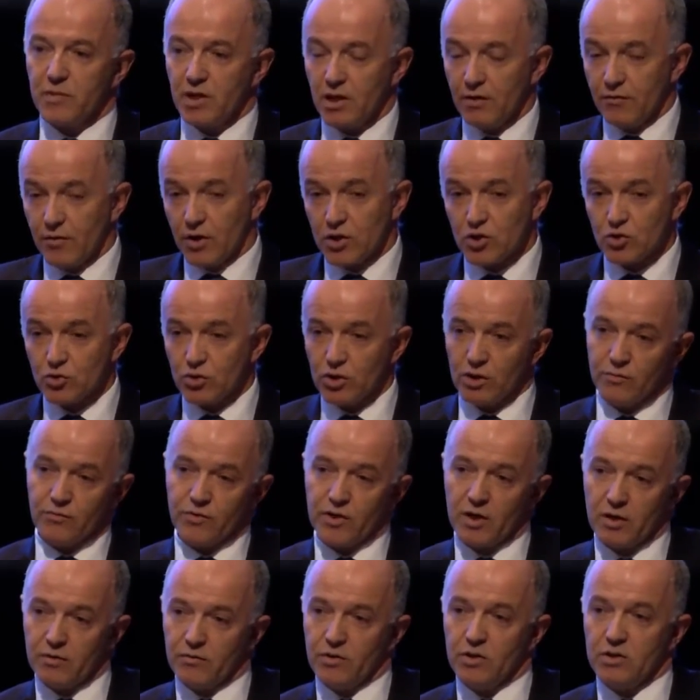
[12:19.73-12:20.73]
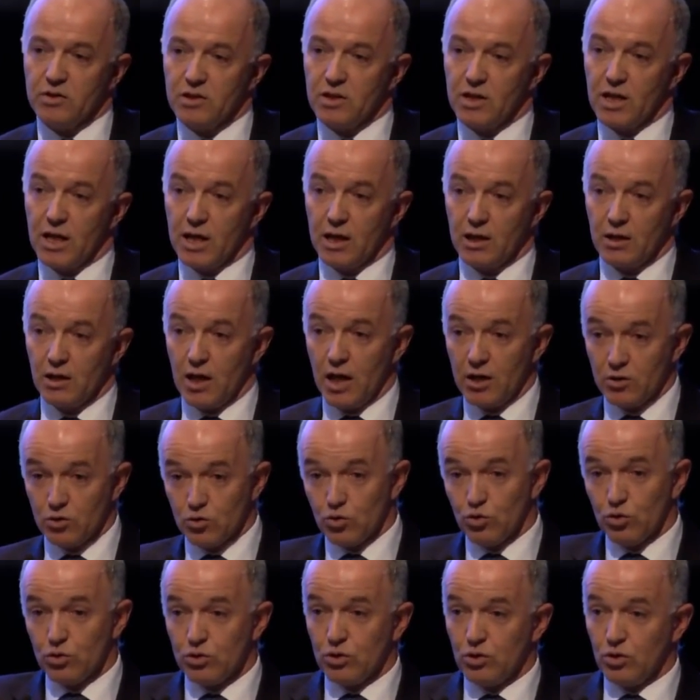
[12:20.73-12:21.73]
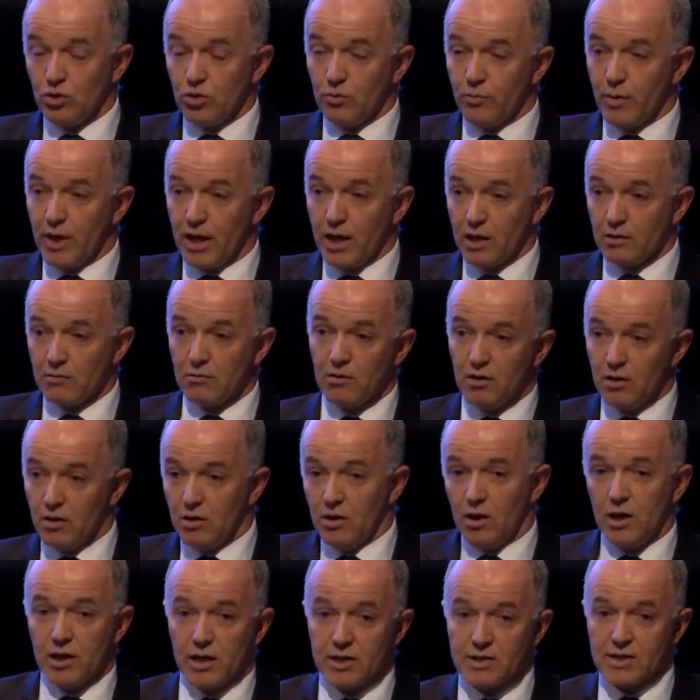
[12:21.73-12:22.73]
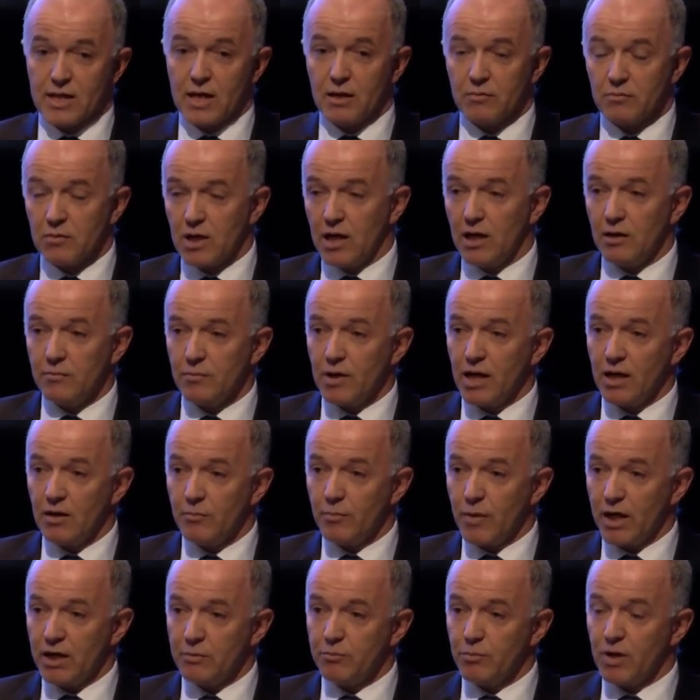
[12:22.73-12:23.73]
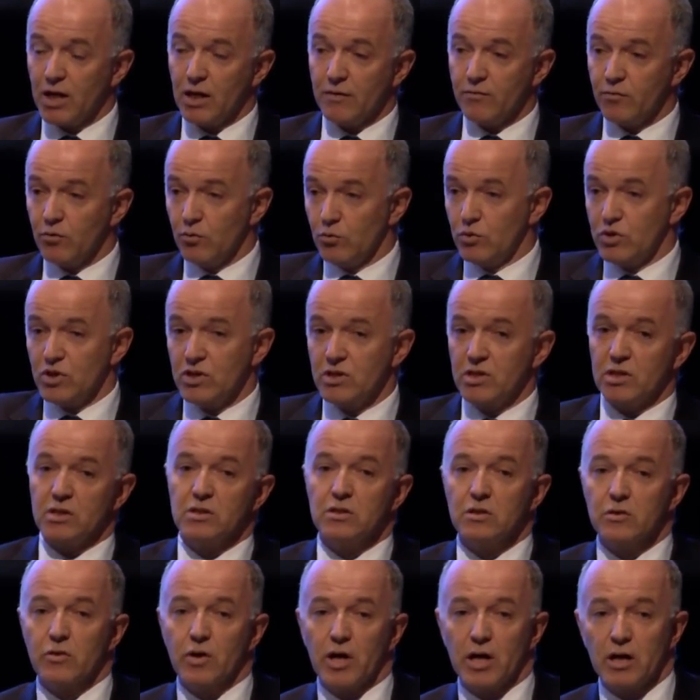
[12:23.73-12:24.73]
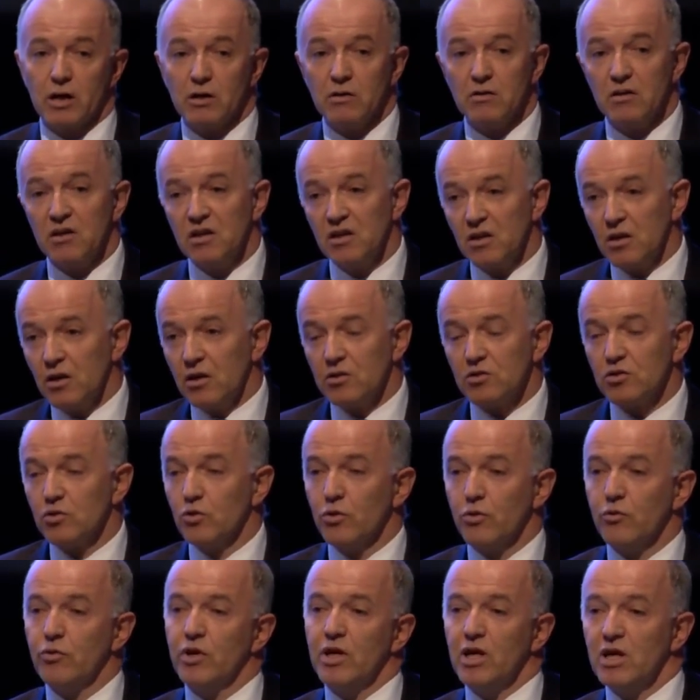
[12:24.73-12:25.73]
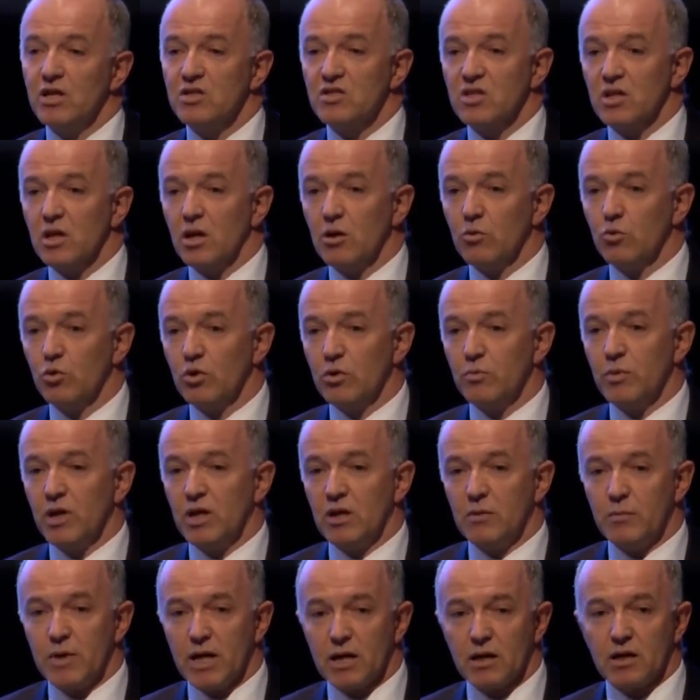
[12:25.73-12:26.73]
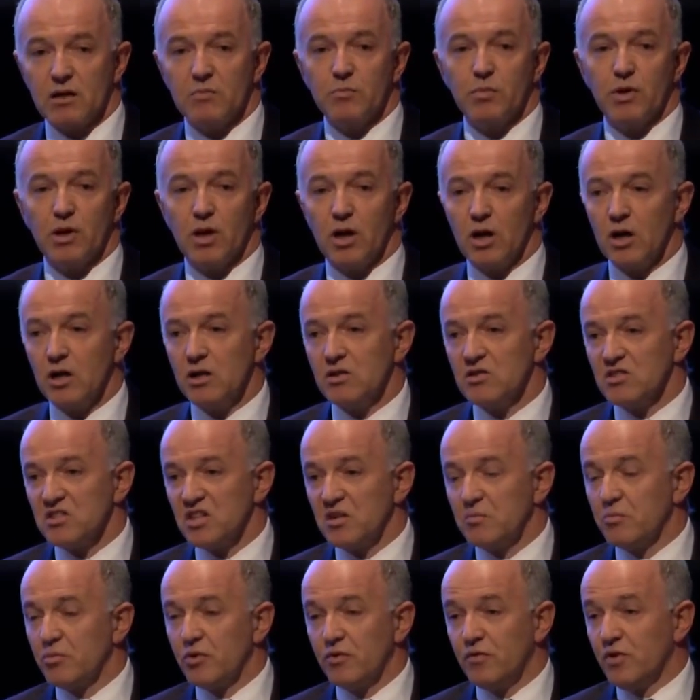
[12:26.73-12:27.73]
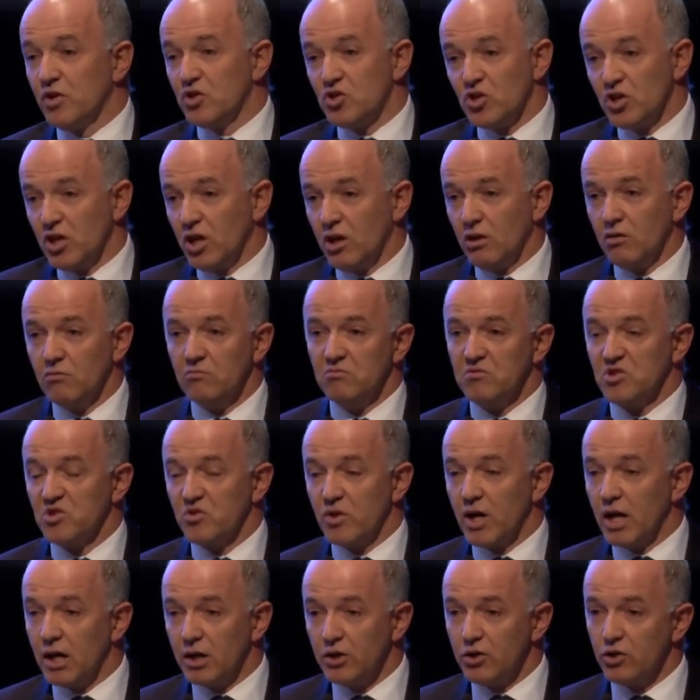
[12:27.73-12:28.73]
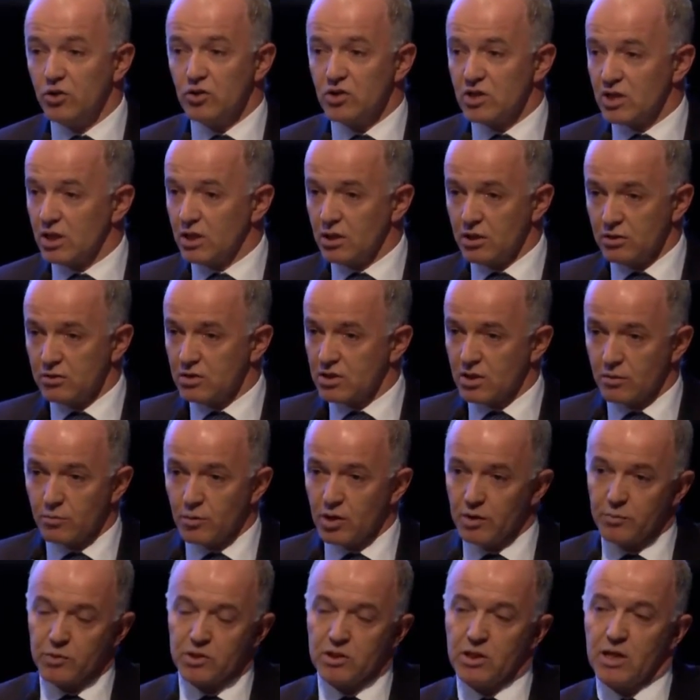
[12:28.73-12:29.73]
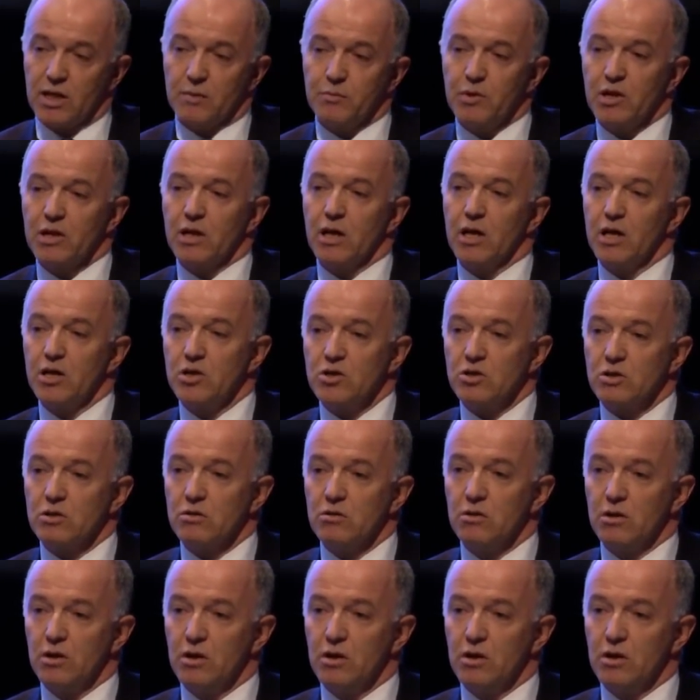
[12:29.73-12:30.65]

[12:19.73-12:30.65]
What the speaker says: If I stood in front of you today and talked to you about, I guess, our main platform, which is Integrator, 2 or 3 years ago would have been about compliance and provisioning, Australia, New Zealand, some limited application.